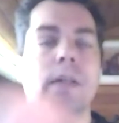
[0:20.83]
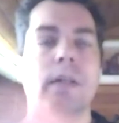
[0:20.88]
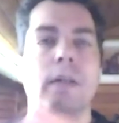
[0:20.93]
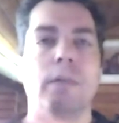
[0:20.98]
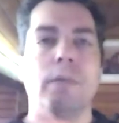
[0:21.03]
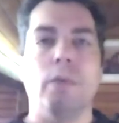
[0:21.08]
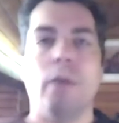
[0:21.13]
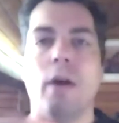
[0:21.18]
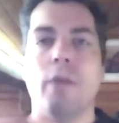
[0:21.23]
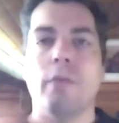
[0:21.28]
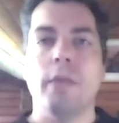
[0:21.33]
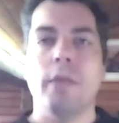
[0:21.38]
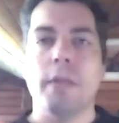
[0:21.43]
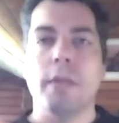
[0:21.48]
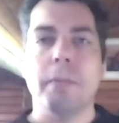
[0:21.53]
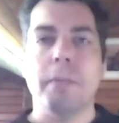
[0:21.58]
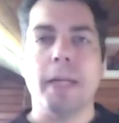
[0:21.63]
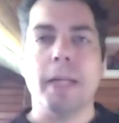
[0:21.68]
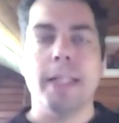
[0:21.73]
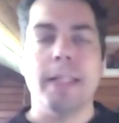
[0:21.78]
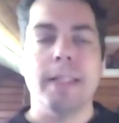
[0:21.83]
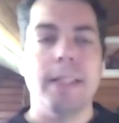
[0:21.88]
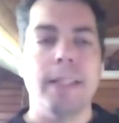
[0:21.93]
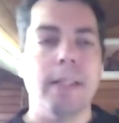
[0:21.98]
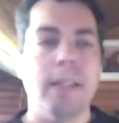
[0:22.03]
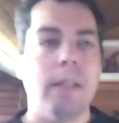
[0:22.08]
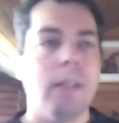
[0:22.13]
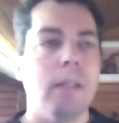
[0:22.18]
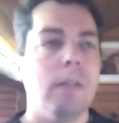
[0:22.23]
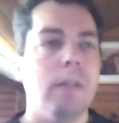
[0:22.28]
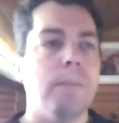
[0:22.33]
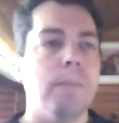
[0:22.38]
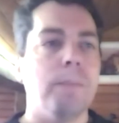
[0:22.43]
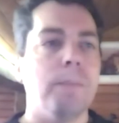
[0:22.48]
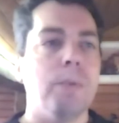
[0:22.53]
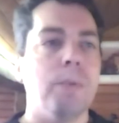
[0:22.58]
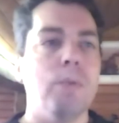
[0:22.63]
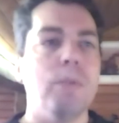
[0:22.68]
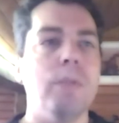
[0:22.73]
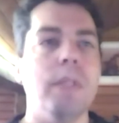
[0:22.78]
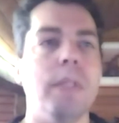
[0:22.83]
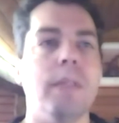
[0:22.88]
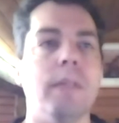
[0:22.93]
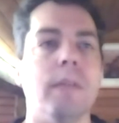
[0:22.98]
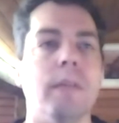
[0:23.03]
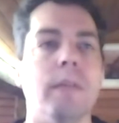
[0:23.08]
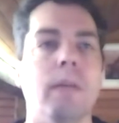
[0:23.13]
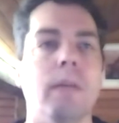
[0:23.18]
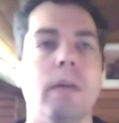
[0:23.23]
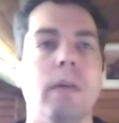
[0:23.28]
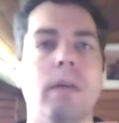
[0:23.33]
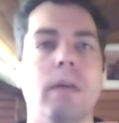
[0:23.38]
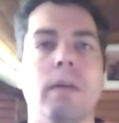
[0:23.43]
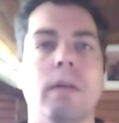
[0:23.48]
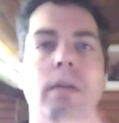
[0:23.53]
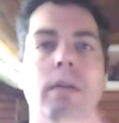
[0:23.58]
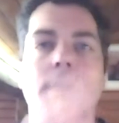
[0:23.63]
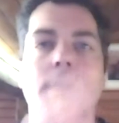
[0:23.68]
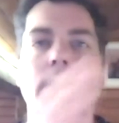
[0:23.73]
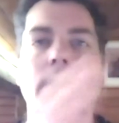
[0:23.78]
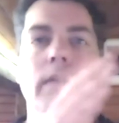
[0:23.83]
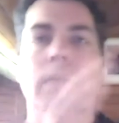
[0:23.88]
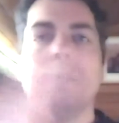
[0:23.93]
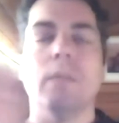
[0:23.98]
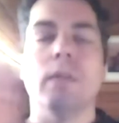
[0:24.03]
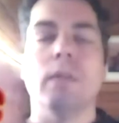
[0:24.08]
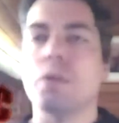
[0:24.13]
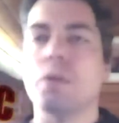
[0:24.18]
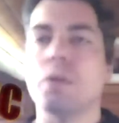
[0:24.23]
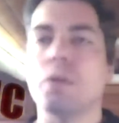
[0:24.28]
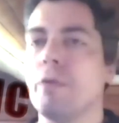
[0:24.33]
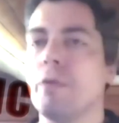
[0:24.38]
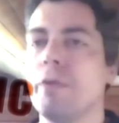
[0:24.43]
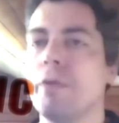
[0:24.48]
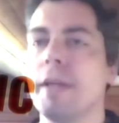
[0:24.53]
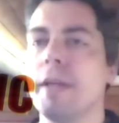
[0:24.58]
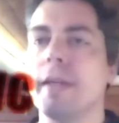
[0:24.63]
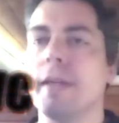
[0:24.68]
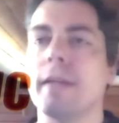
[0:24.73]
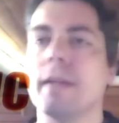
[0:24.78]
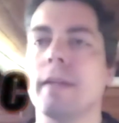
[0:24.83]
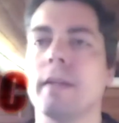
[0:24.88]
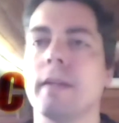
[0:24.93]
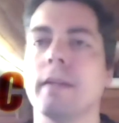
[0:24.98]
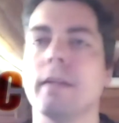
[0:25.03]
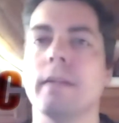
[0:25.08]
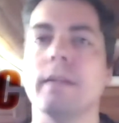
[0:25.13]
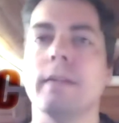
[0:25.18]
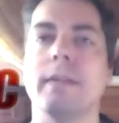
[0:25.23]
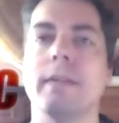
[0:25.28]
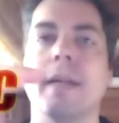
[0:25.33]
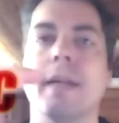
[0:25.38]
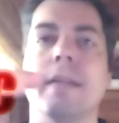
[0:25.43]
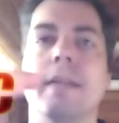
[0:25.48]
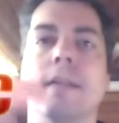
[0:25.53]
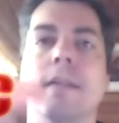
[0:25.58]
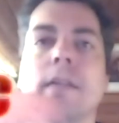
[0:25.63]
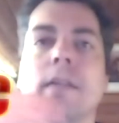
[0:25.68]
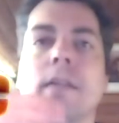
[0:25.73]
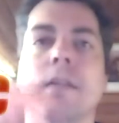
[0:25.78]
for affiliate marketing, you need uh, traffic, then